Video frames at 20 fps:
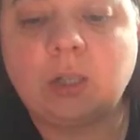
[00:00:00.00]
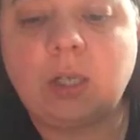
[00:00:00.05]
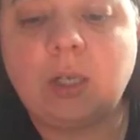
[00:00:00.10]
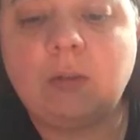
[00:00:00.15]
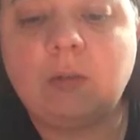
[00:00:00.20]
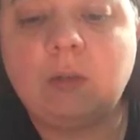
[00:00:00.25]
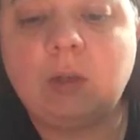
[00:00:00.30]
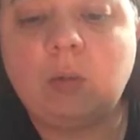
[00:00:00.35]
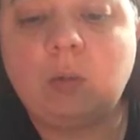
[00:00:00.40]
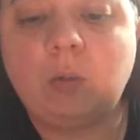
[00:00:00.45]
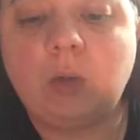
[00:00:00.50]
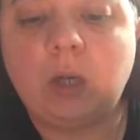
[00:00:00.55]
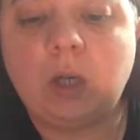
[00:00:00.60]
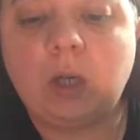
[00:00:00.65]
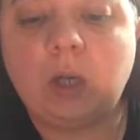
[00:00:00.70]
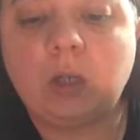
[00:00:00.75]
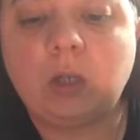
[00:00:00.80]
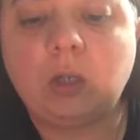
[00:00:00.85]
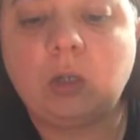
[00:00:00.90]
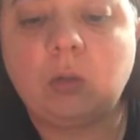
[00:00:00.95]
even
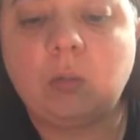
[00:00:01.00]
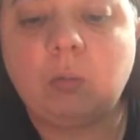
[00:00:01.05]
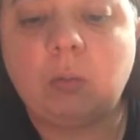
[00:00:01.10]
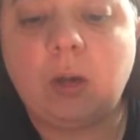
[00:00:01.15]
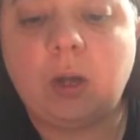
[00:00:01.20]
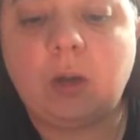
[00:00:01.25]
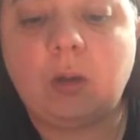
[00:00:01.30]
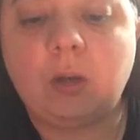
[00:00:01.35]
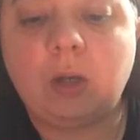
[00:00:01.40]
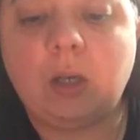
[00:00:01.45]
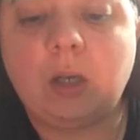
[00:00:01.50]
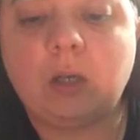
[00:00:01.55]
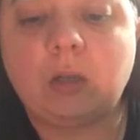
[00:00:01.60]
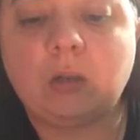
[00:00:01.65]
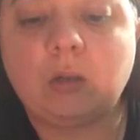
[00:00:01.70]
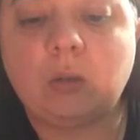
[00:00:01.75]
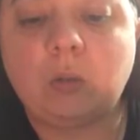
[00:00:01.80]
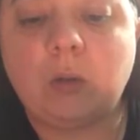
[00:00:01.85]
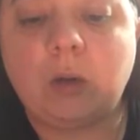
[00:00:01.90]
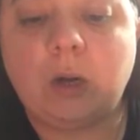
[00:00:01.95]
when you brown
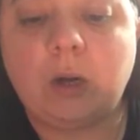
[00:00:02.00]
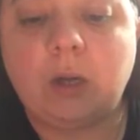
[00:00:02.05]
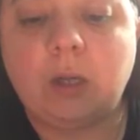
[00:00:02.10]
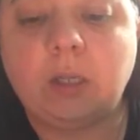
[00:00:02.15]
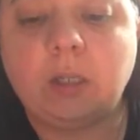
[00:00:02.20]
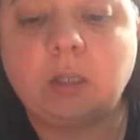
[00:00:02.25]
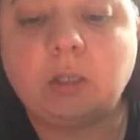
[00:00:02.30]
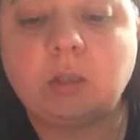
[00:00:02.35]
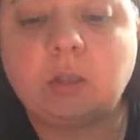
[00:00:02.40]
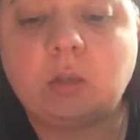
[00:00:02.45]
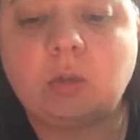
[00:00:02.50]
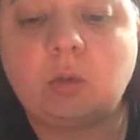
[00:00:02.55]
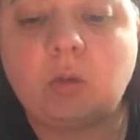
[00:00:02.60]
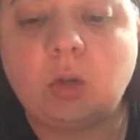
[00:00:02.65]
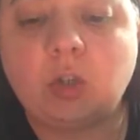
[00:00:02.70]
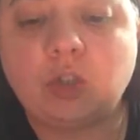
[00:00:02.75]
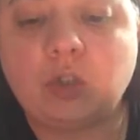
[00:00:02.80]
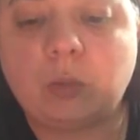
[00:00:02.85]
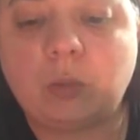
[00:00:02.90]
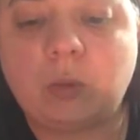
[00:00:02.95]
it to where it's
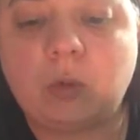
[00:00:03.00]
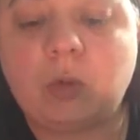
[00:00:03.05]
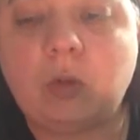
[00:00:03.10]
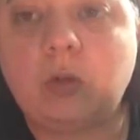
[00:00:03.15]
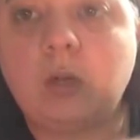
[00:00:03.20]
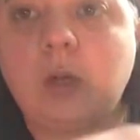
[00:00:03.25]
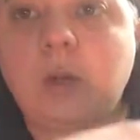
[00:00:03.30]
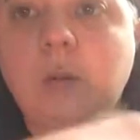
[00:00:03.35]
crushable